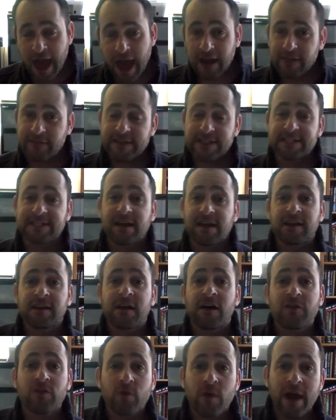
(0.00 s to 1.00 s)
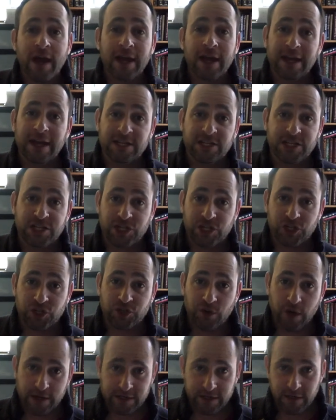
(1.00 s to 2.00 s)
and if it's done another way, it's
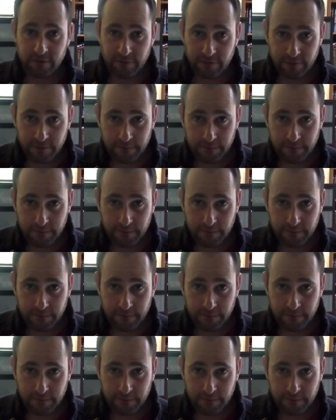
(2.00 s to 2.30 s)
destructive.